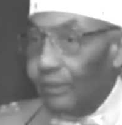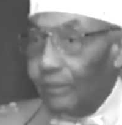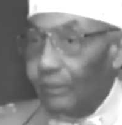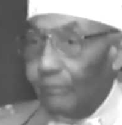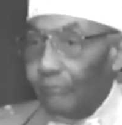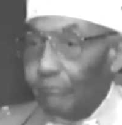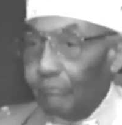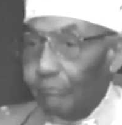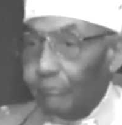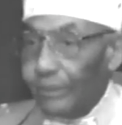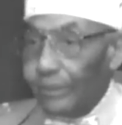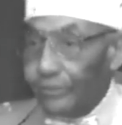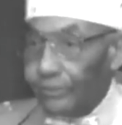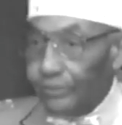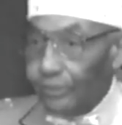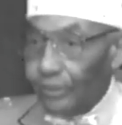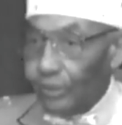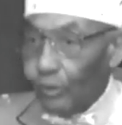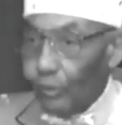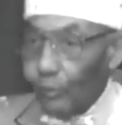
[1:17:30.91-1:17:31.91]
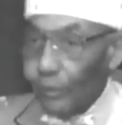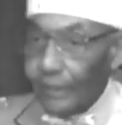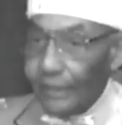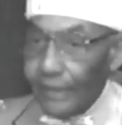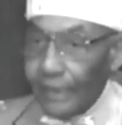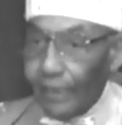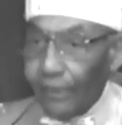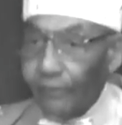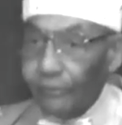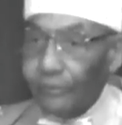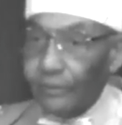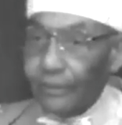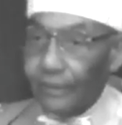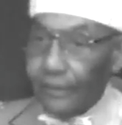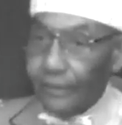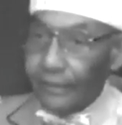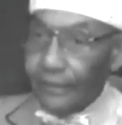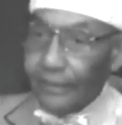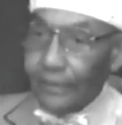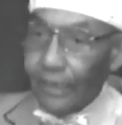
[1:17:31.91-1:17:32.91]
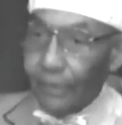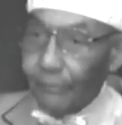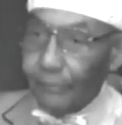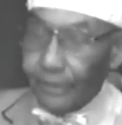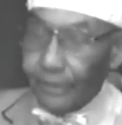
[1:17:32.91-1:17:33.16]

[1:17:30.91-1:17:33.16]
miss the going out and the coming